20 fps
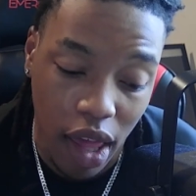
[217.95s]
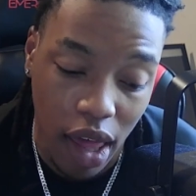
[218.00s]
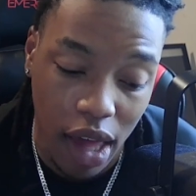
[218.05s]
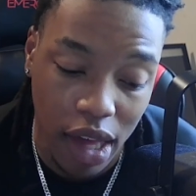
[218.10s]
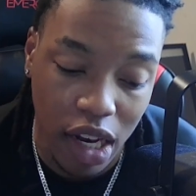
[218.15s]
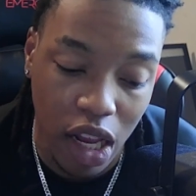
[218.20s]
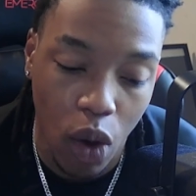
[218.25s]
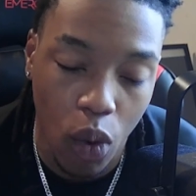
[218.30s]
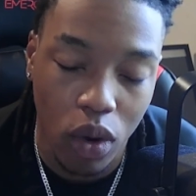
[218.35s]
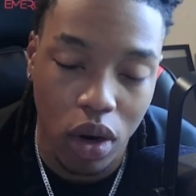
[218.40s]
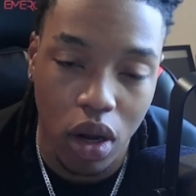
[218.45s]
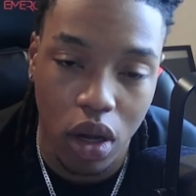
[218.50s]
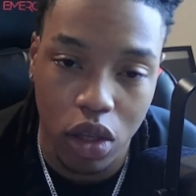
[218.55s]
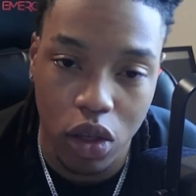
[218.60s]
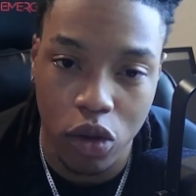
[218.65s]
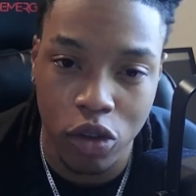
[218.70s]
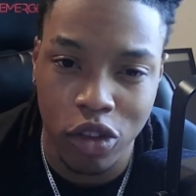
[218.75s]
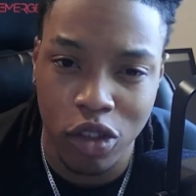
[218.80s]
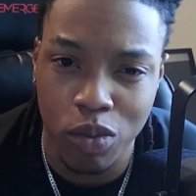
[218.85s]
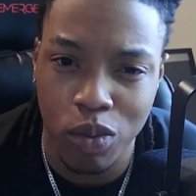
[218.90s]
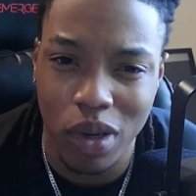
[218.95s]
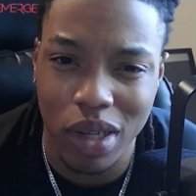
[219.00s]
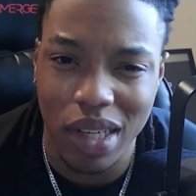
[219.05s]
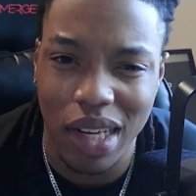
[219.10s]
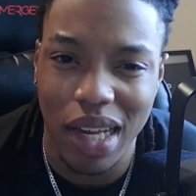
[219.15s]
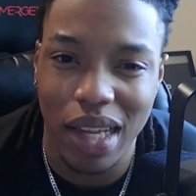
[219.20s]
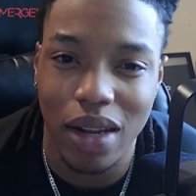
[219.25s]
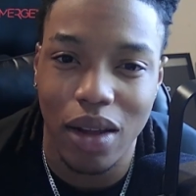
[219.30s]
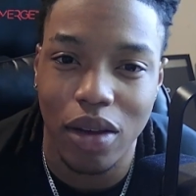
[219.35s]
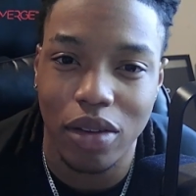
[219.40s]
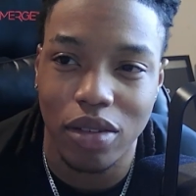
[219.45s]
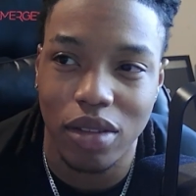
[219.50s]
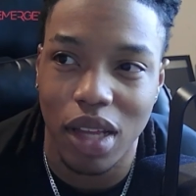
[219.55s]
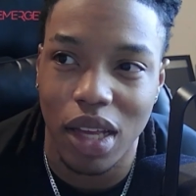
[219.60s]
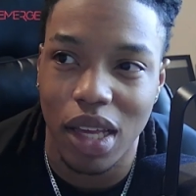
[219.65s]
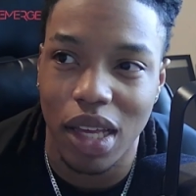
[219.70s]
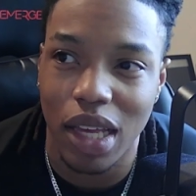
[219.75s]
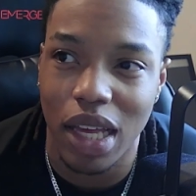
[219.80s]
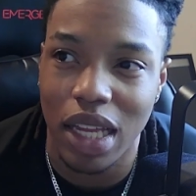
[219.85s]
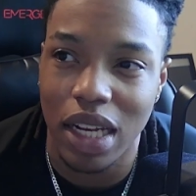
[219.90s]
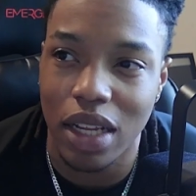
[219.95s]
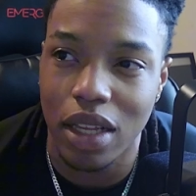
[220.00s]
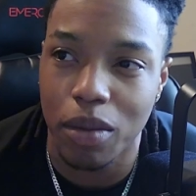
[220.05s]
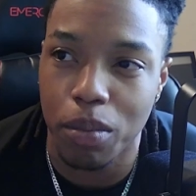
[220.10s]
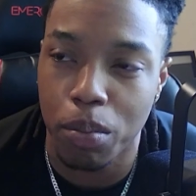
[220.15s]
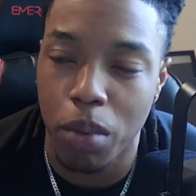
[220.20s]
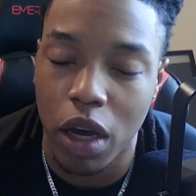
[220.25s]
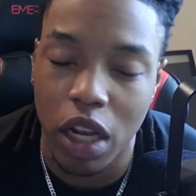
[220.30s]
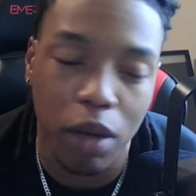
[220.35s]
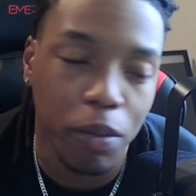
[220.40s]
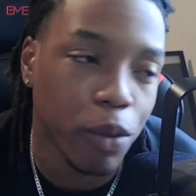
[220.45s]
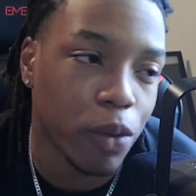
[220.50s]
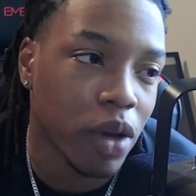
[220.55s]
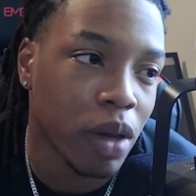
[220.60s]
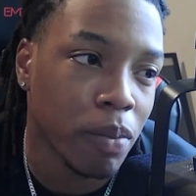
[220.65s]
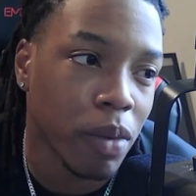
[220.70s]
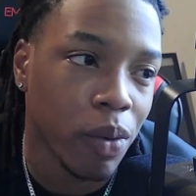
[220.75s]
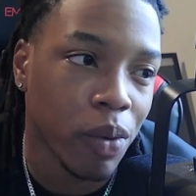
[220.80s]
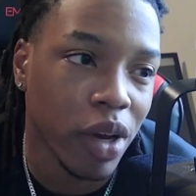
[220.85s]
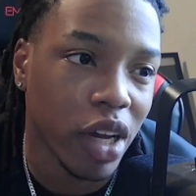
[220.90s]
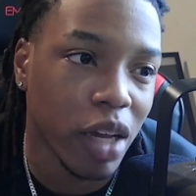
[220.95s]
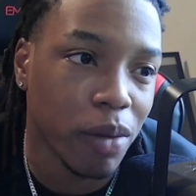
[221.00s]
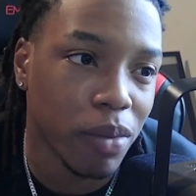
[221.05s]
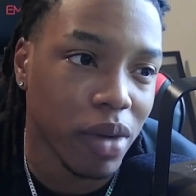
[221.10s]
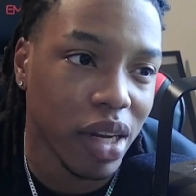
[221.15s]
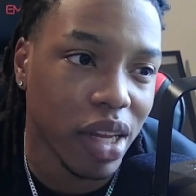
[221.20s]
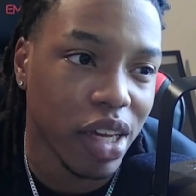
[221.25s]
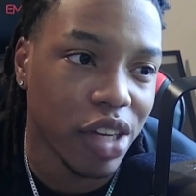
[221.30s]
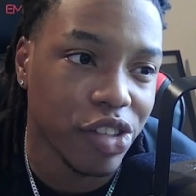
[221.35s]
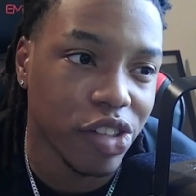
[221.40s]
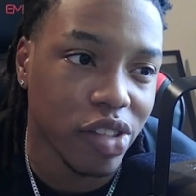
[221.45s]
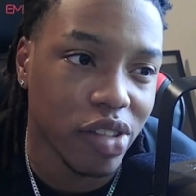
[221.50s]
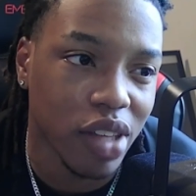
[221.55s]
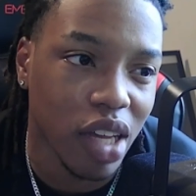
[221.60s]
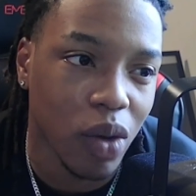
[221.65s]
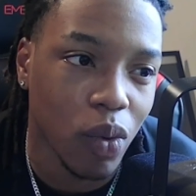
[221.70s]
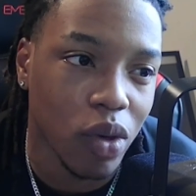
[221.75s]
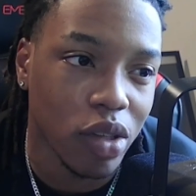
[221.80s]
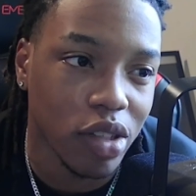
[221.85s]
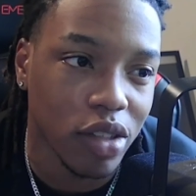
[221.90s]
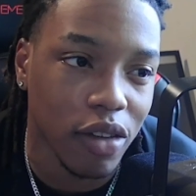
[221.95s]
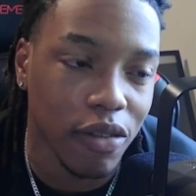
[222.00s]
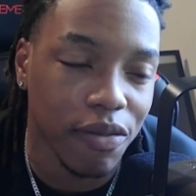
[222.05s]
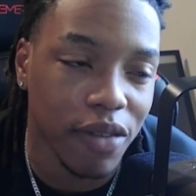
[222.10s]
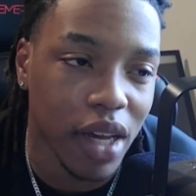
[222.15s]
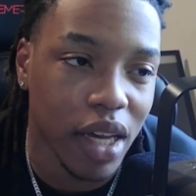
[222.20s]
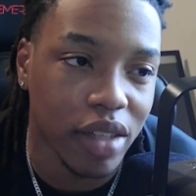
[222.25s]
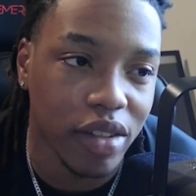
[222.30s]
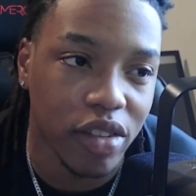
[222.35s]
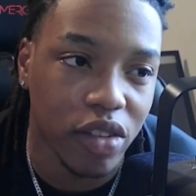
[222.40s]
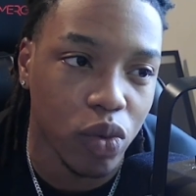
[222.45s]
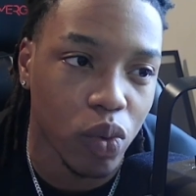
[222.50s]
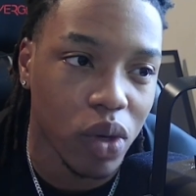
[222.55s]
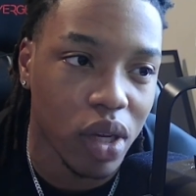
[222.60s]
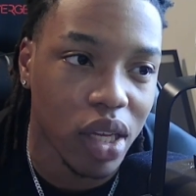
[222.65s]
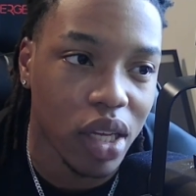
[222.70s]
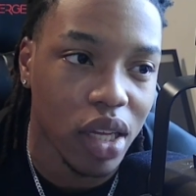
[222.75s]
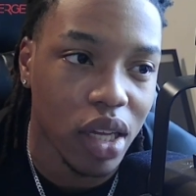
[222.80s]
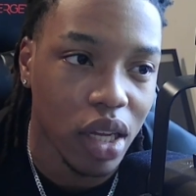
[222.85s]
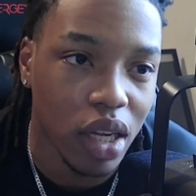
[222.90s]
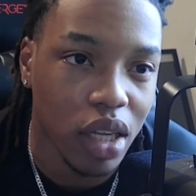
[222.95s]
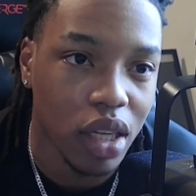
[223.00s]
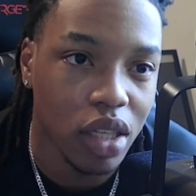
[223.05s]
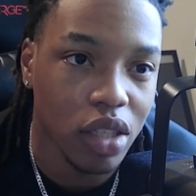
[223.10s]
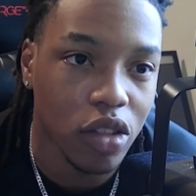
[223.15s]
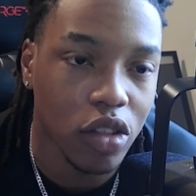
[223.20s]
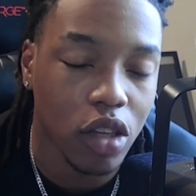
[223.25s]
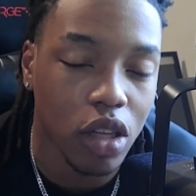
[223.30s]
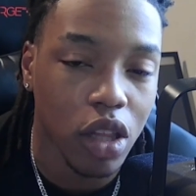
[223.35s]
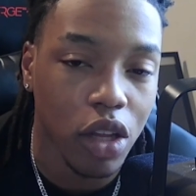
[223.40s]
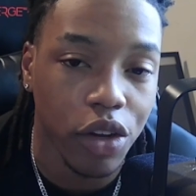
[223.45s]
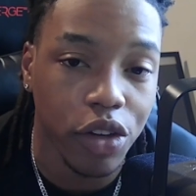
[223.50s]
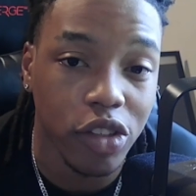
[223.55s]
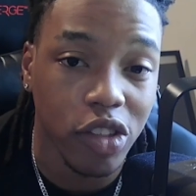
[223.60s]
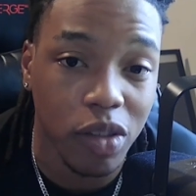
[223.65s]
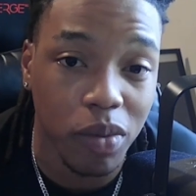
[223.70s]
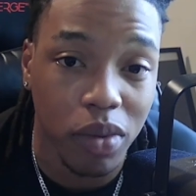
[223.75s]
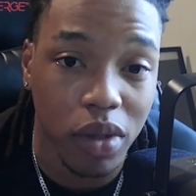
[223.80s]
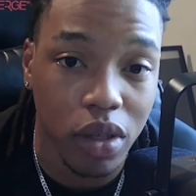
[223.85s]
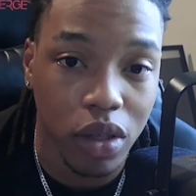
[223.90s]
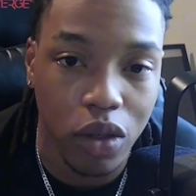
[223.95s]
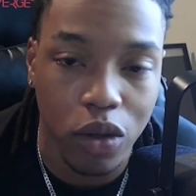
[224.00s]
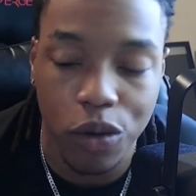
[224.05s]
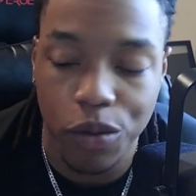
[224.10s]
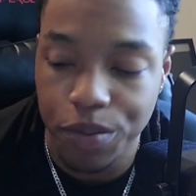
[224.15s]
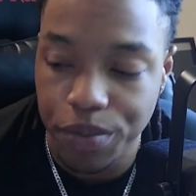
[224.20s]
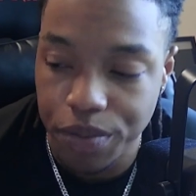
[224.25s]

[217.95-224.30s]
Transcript: And I went on YouTube one day and I was like, and it popped up in my recommendations like, what's the fastest way to learn something new.